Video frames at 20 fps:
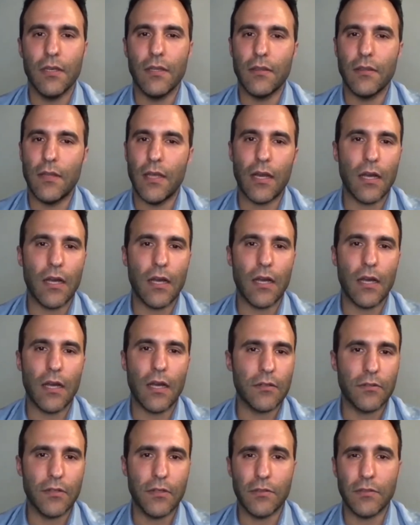that are
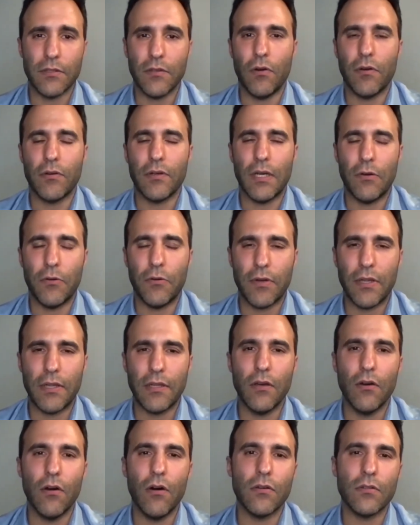
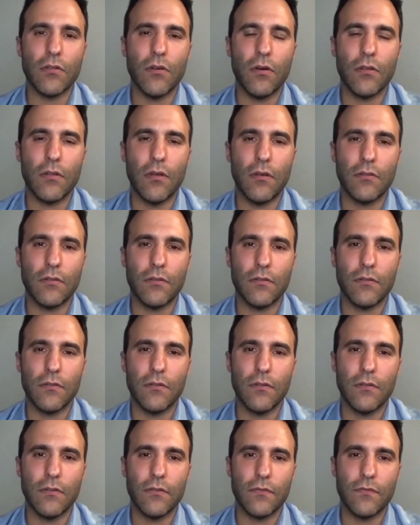already on
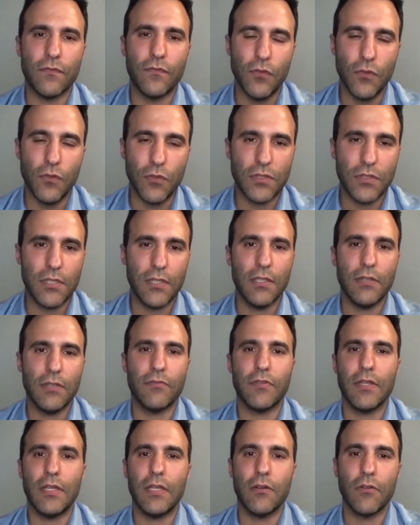food
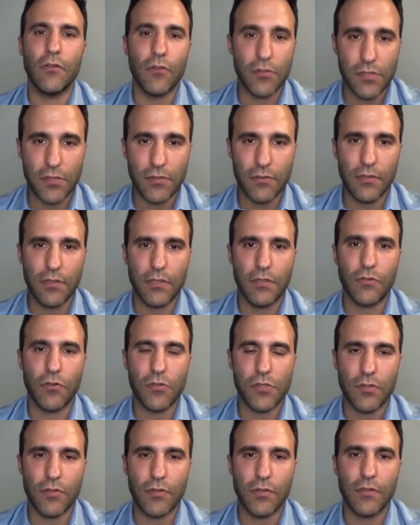delivery,
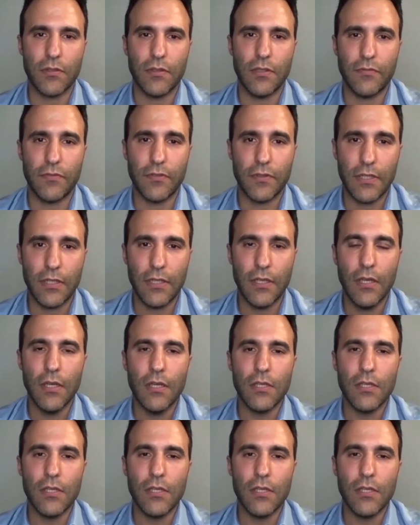grocery delivery.